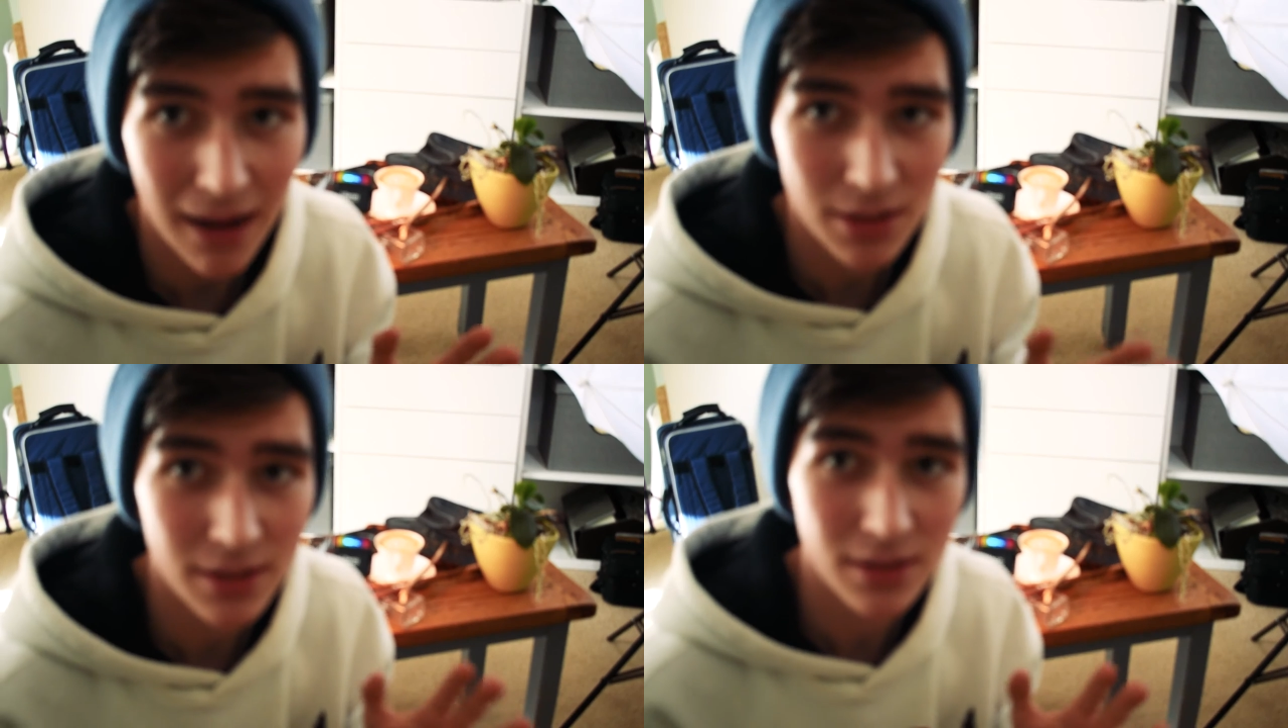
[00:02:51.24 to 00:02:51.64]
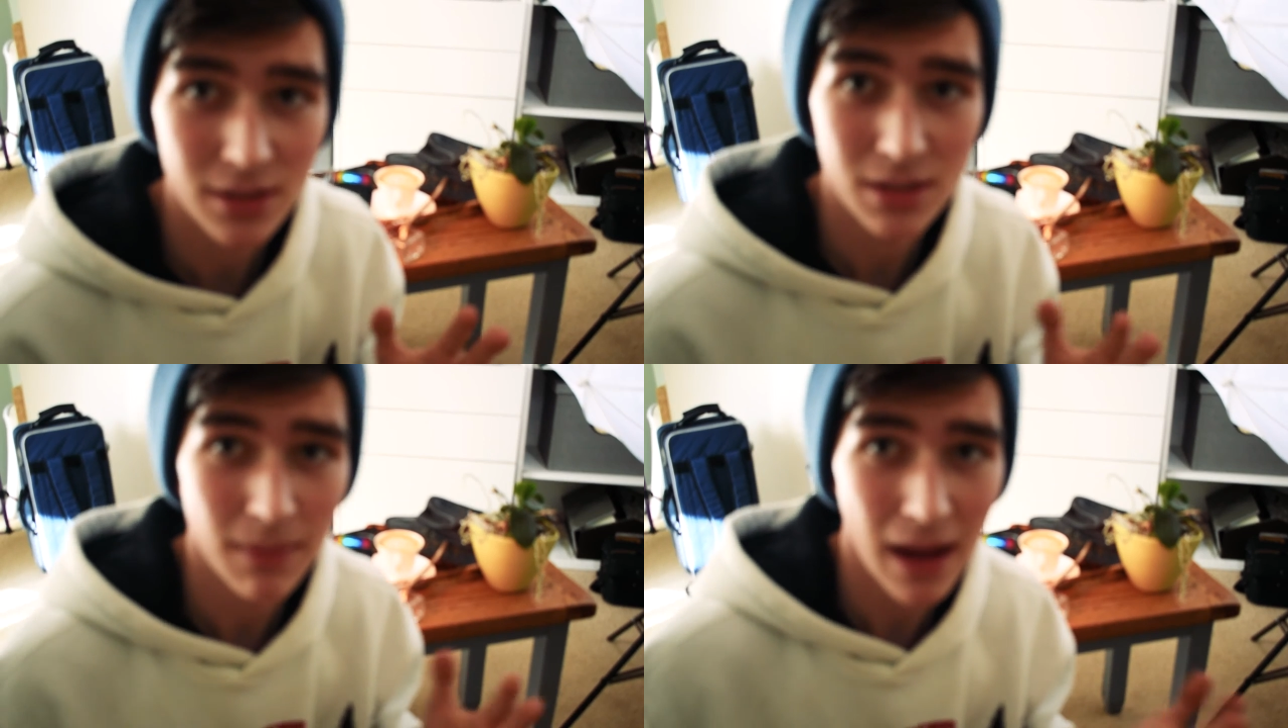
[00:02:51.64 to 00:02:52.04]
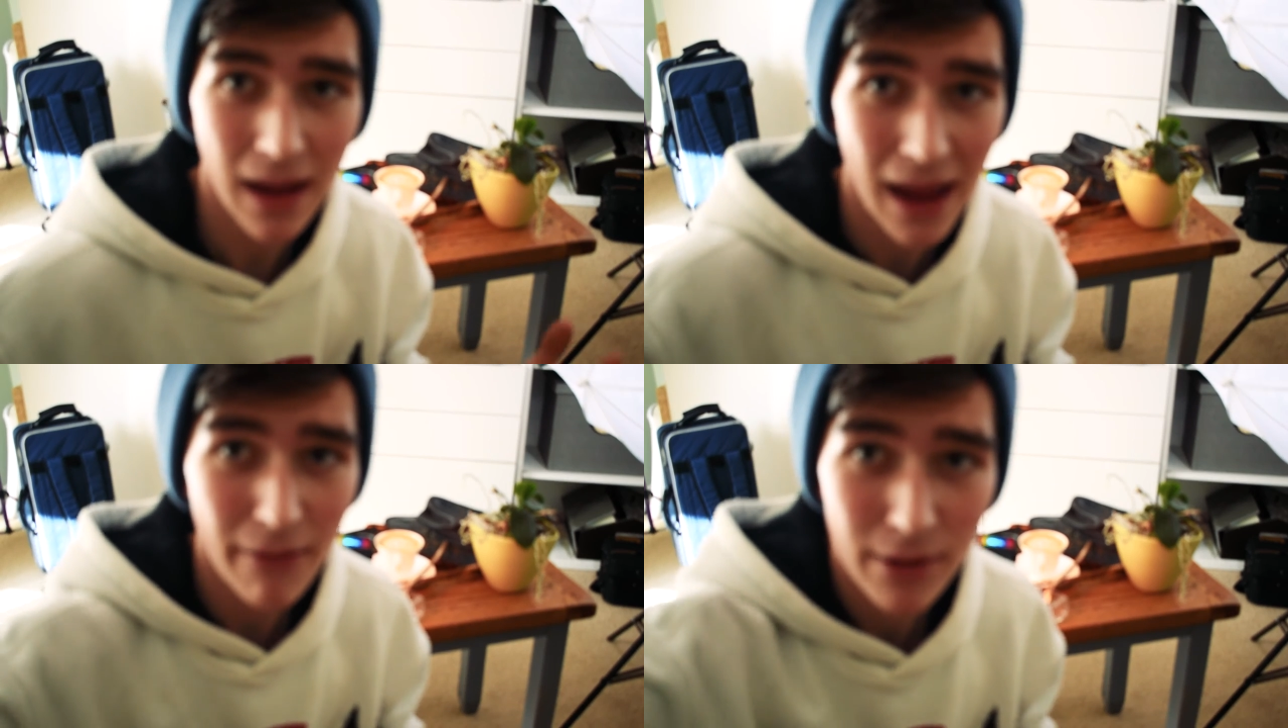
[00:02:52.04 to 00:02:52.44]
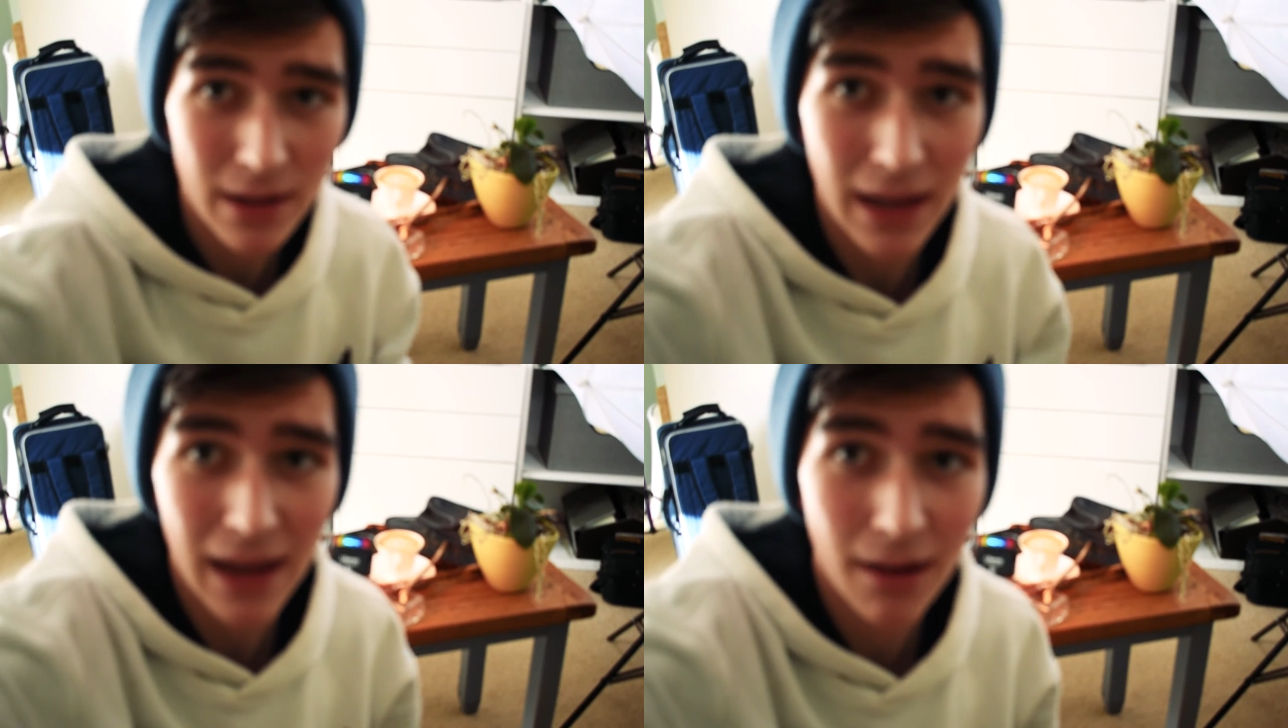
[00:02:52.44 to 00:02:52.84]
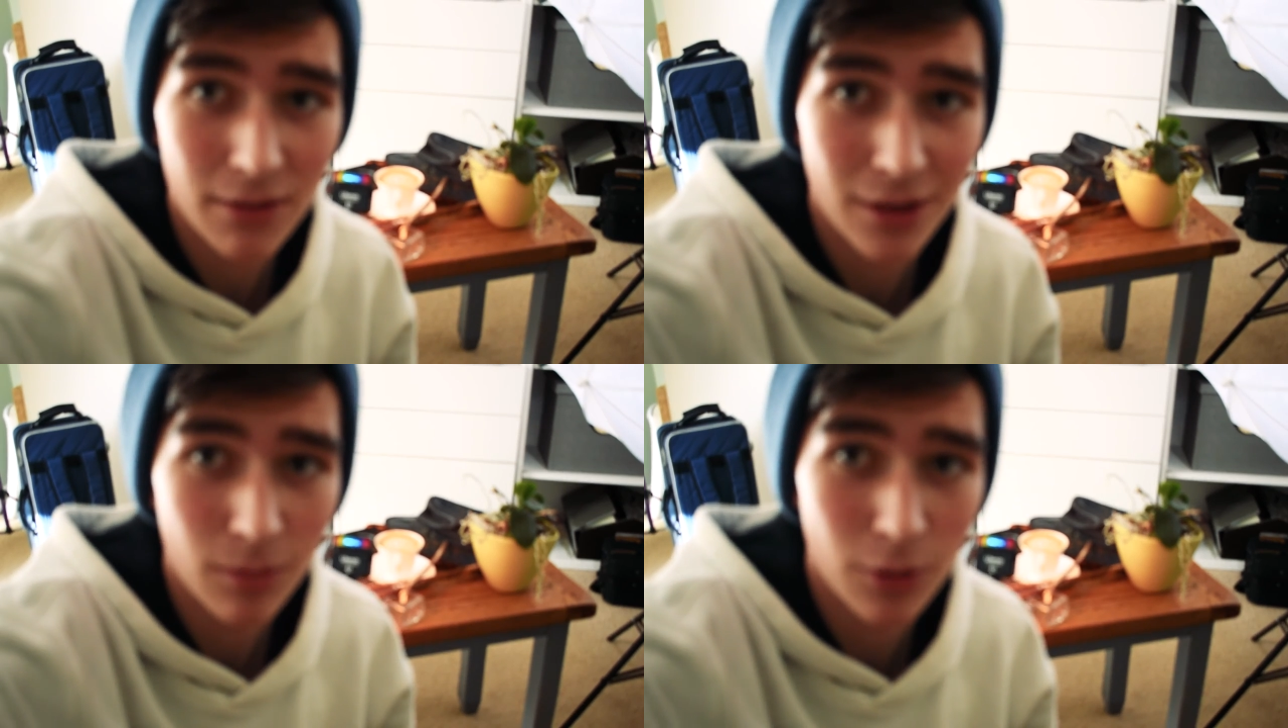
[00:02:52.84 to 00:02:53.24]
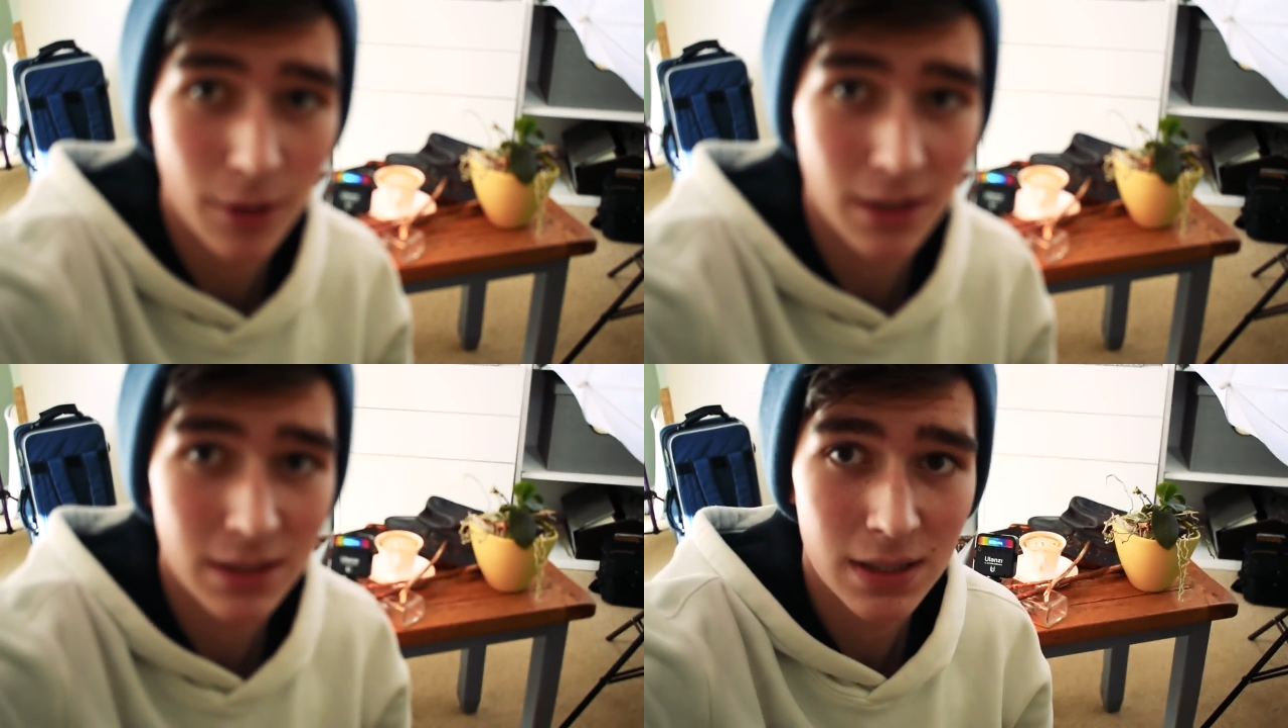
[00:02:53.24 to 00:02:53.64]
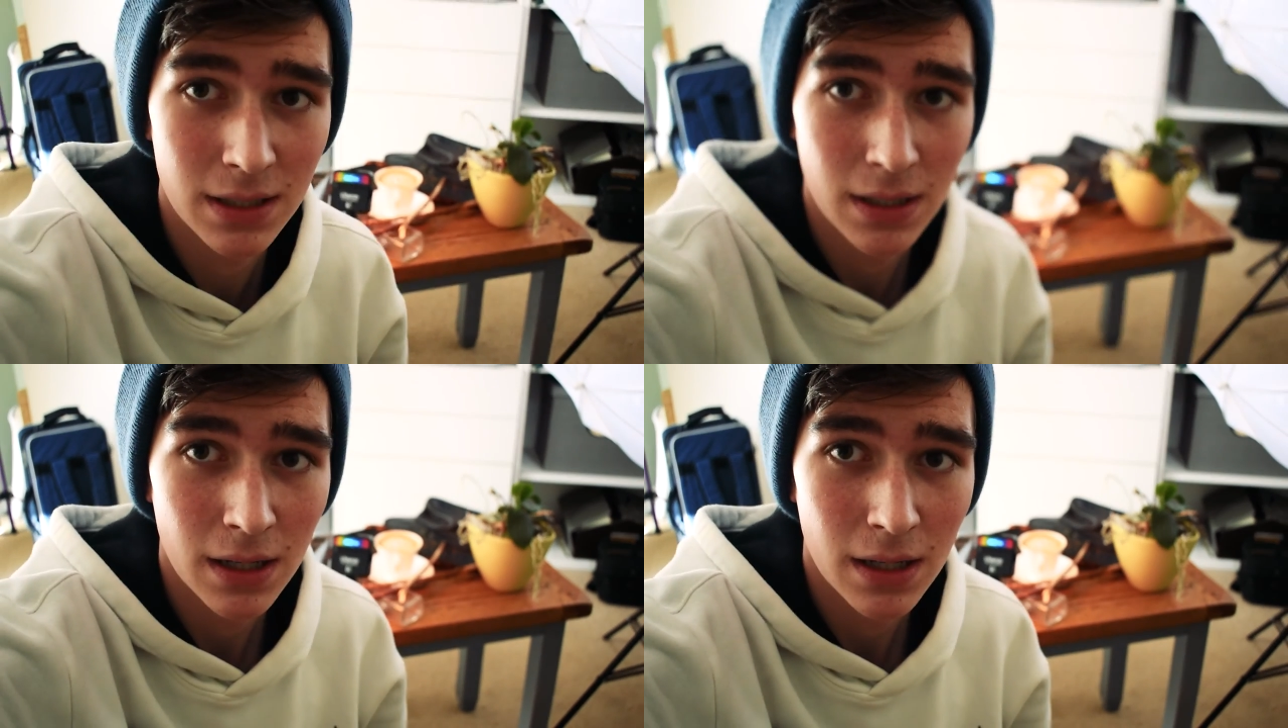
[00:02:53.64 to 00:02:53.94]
out of just some everyday household products.